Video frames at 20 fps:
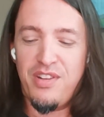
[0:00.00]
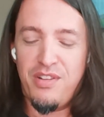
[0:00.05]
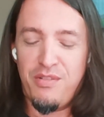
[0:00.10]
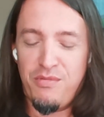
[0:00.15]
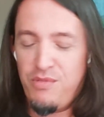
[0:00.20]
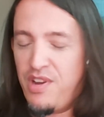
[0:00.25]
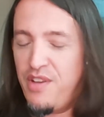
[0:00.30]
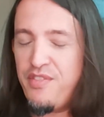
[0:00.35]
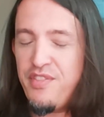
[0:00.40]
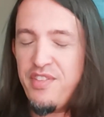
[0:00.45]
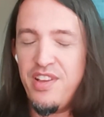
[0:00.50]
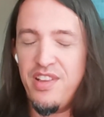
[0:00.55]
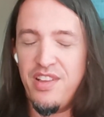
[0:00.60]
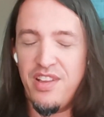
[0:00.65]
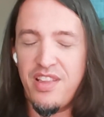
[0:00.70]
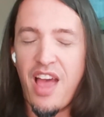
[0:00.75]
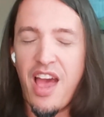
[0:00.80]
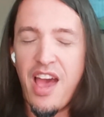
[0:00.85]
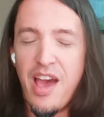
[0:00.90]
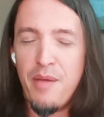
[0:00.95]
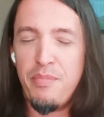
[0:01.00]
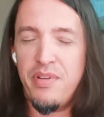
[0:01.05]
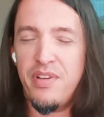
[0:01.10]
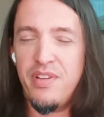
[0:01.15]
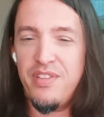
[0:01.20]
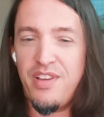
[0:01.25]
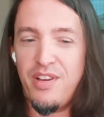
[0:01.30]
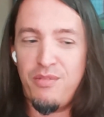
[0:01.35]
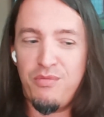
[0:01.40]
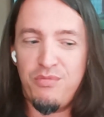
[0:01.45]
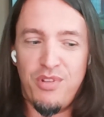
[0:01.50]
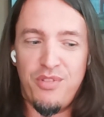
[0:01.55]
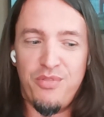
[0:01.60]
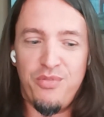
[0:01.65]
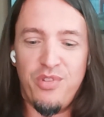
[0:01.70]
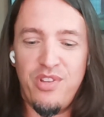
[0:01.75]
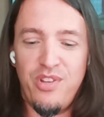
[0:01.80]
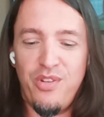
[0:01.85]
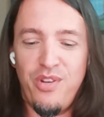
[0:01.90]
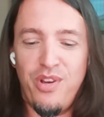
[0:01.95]
We have seen it happen. I was
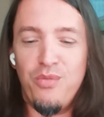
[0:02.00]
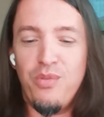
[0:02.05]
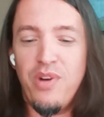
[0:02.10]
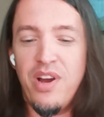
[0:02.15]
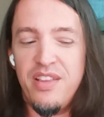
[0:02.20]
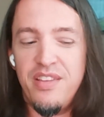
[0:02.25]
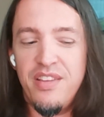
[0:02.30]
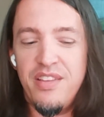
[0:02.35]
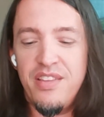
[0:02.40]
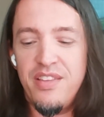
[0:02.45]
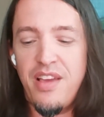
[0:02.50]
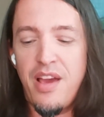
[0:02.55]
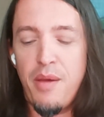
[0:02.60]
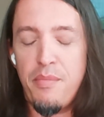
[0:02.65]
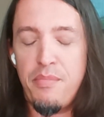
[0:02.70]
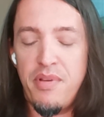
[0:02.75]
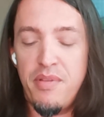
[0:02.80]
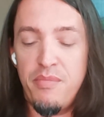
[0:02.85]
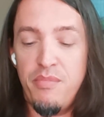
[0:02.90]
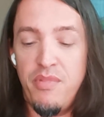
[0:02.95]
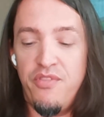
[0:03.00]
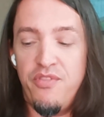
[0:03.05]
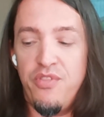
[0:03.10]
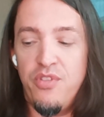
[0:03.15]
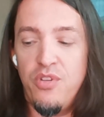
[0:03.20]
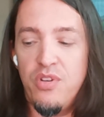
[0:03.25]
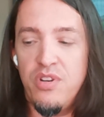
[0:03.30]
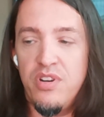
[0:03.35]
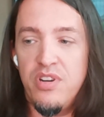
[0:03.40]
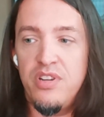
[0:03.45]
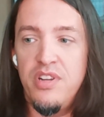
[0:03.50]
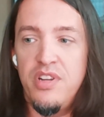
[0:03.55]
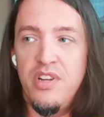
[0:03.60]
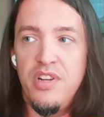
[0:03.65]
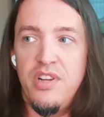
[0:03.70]
wondering why it didn't happen before.